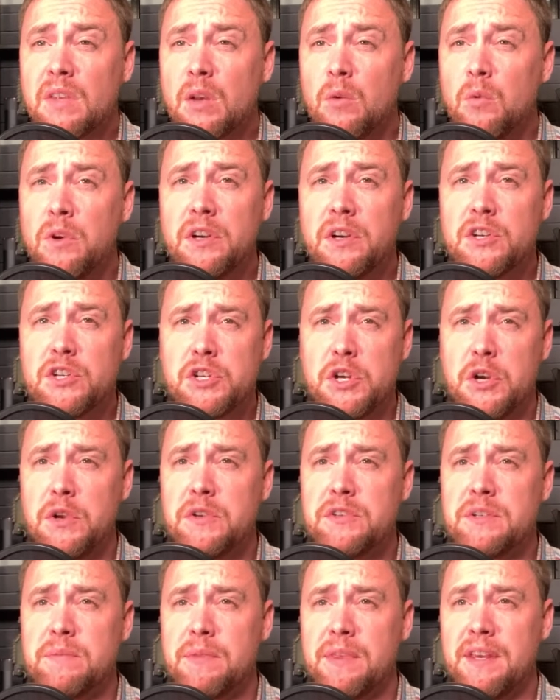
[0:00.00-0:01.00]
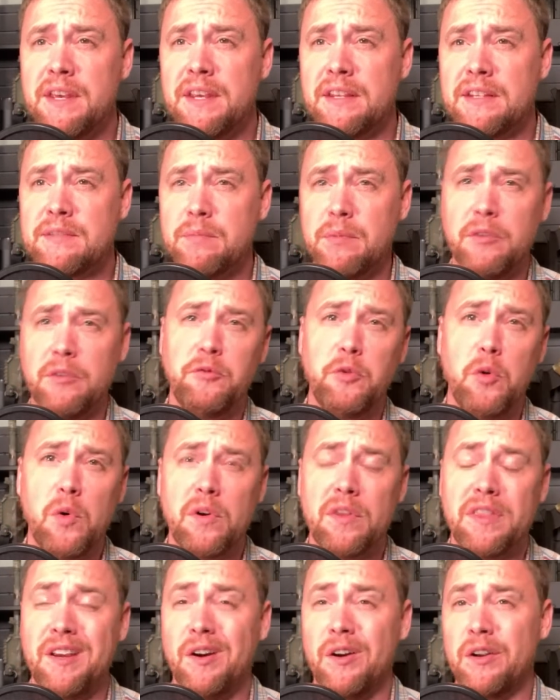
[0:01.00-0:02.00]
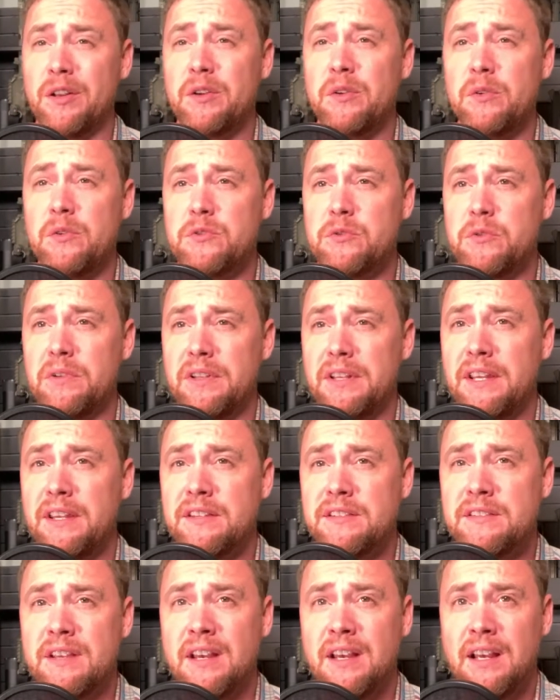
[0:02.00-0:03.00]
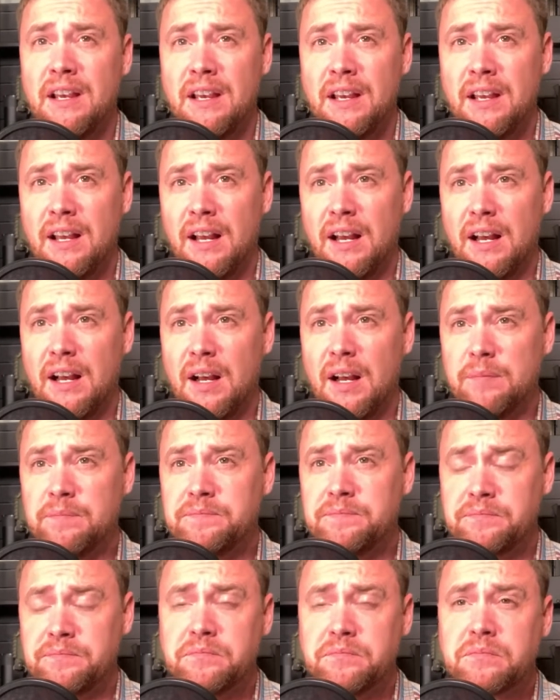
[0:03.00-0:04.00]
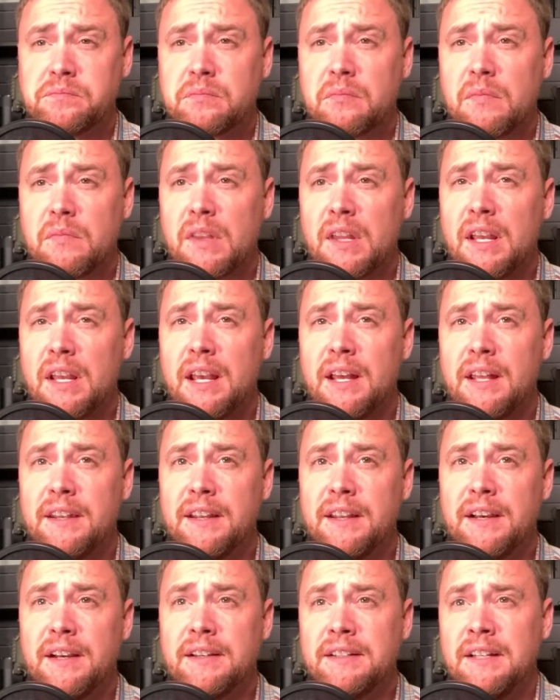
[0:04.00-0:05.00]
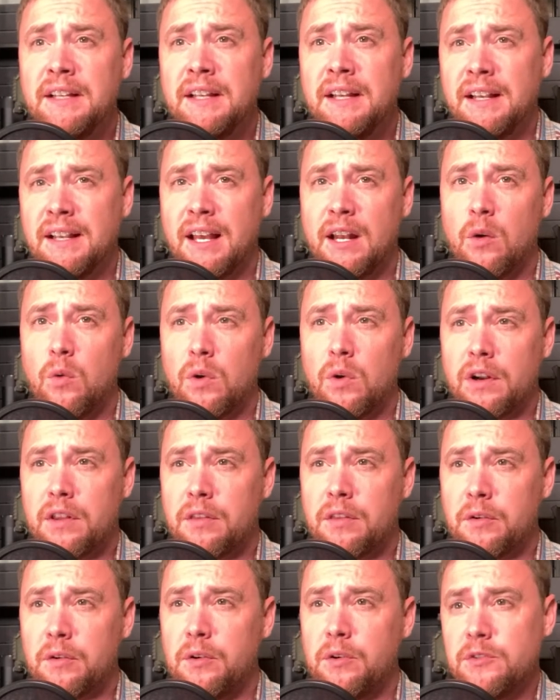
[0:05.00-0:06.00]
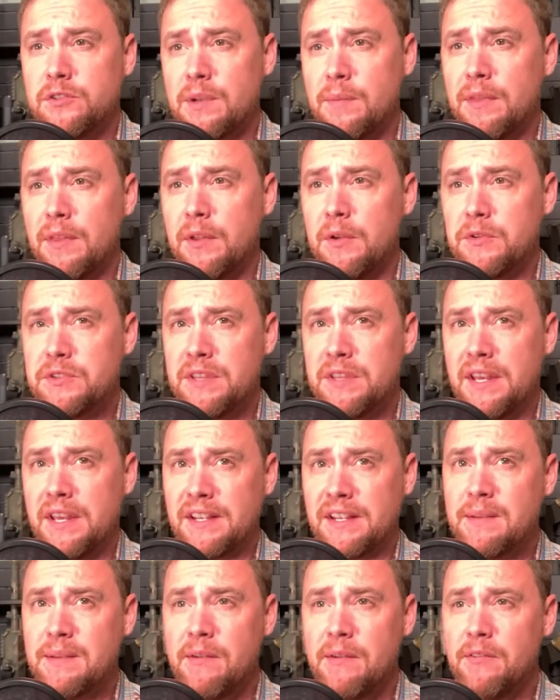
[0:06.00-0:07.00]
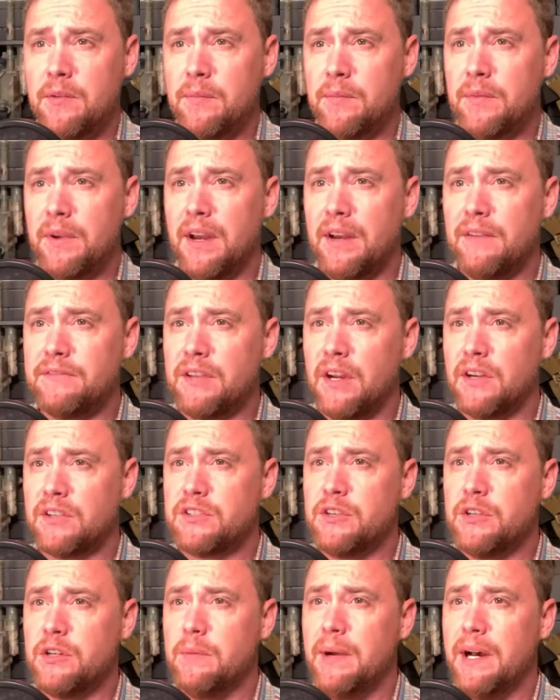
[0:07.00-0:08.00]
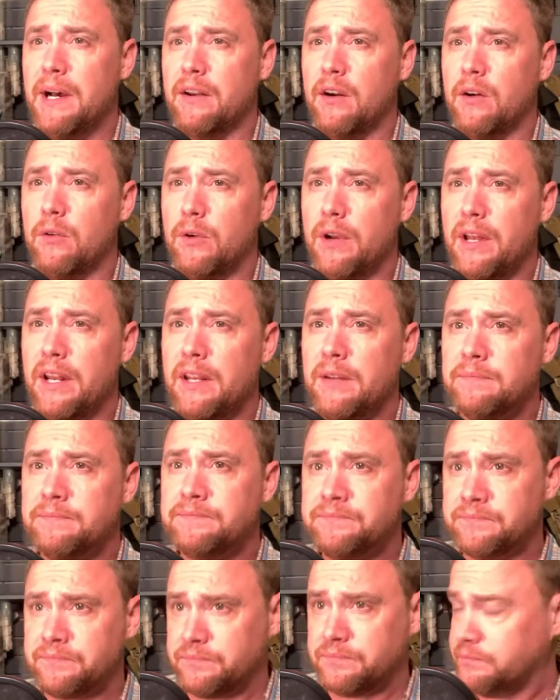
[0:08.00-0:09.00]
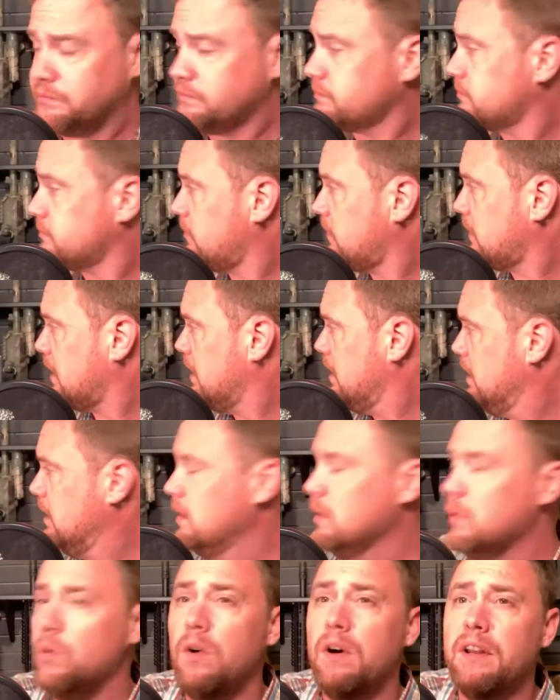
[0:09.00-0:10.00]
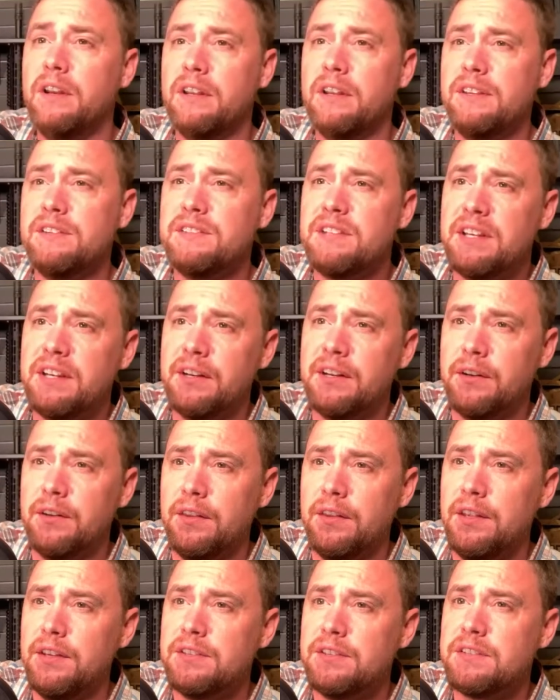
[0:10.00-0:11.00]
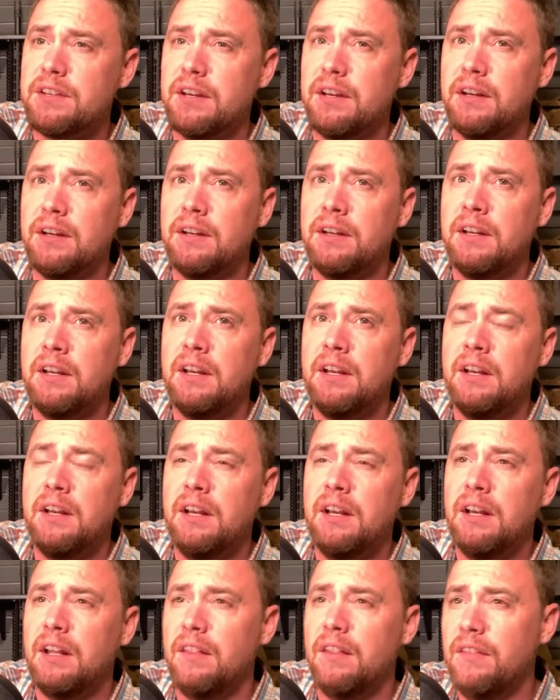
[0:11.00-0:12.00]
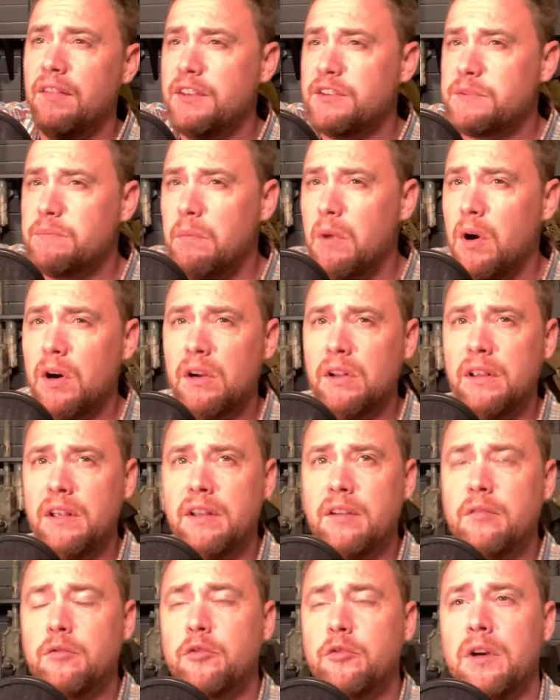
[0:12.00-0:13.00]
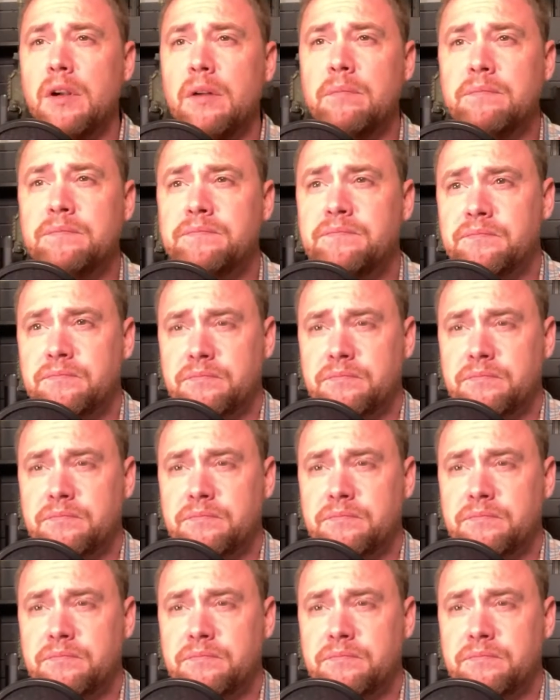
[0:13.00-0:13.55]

wanted to show you some things before the article's release, um, and kind of work through some of those things. Some of them I've talked to you about already. One is here, this Marlin from